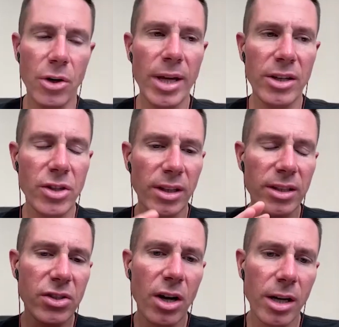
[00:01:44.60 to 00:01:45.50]
Okay, so
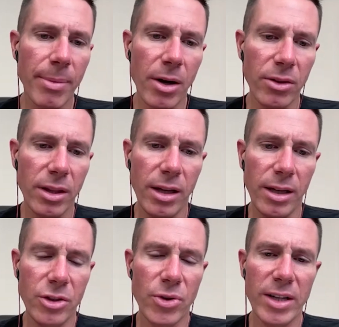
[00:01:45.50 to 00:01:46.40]
let's talk about
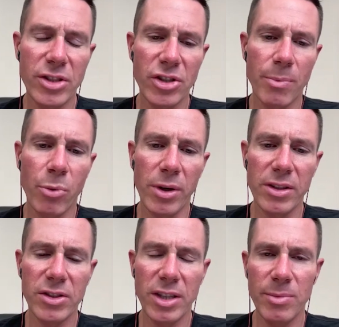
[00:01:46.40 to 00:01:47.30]
the transition point.
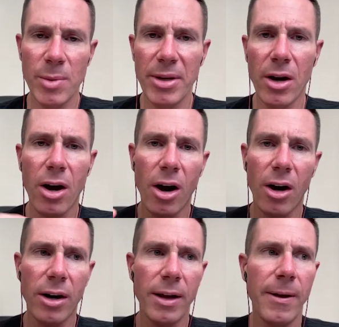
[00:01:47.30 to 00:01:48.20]
This seems to be a
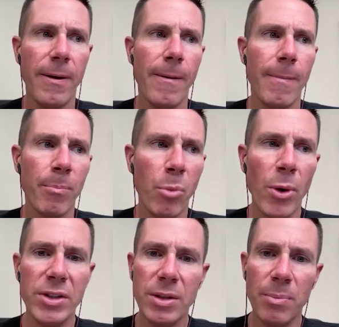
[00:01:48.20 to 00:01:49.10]
hard
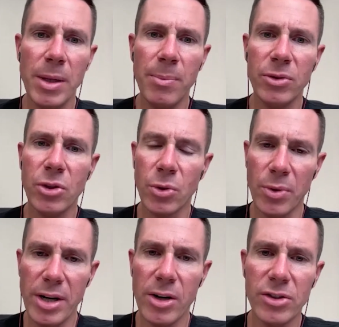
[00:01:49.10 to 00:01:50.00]
point in people's
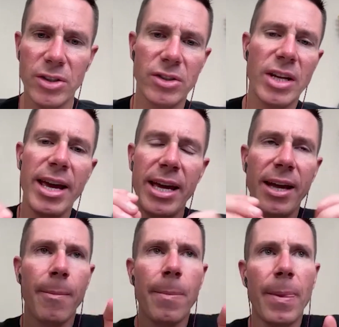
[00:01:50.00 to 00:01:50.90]
careers is,
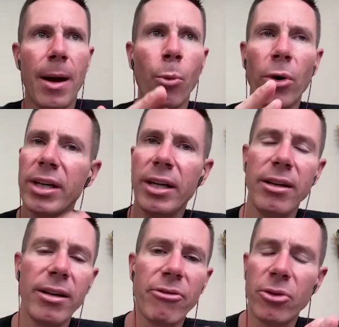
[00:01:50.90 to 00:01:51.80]
hey, I'm
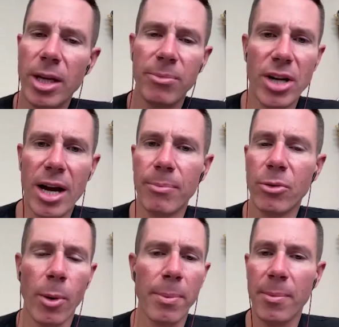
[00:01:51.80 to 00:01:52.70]
working a full-time job,
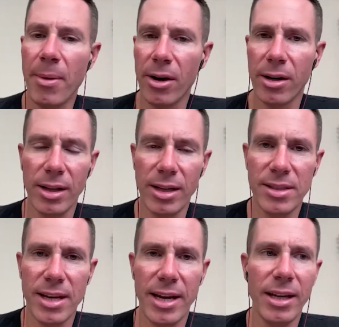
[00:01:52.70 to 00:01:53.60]
corporate America,
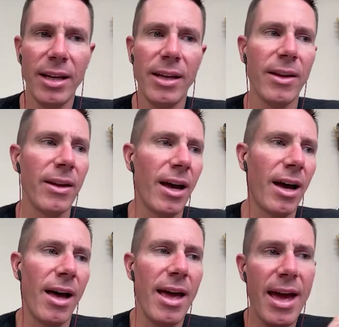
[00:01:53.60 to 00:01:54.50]
let's say,
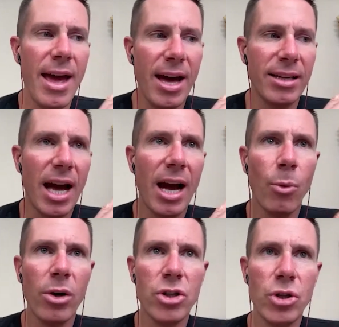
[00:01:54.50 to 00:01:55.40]
and I
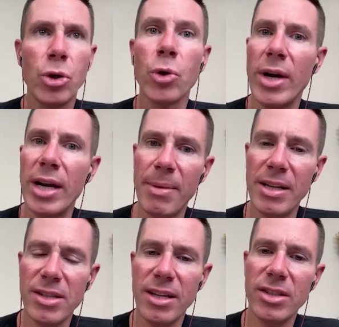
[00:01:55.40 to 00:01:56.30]
want to create a
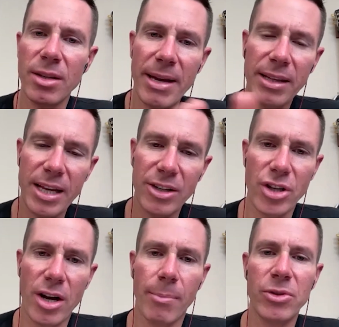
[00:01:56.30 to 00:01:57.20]
business and make that
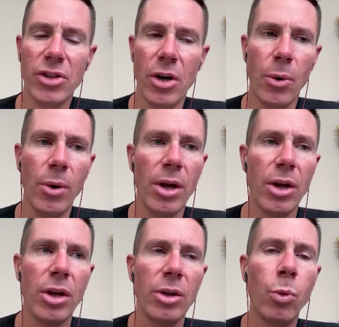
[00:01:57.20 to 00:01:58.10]
jump. So
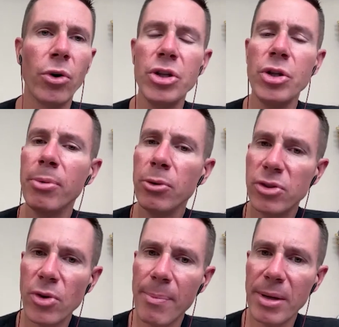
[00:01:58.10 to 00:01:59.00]
were you
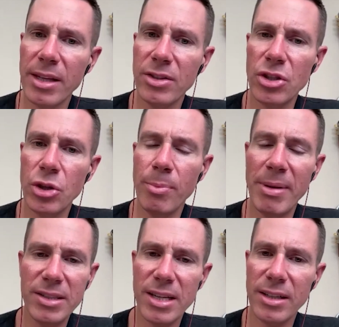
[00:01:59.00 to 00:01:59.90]
bootstrapping this new
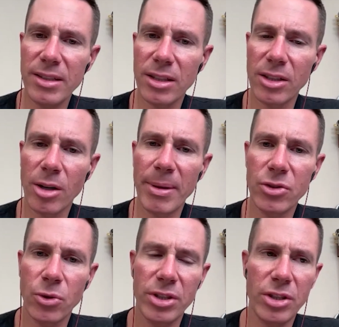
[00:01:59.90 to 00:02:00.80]
business a little
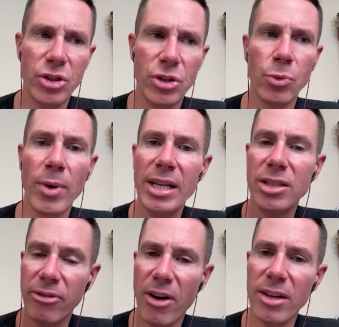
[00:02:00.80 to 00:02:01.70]
bit, or did you
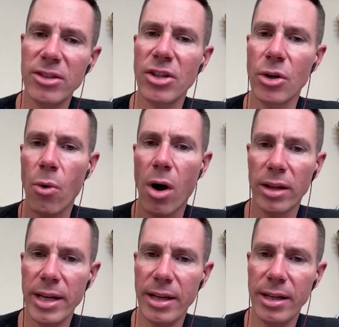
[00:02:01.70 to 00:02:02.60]
raise funds to go
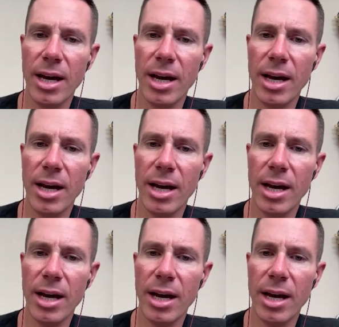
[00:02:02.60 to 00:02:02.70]
all in?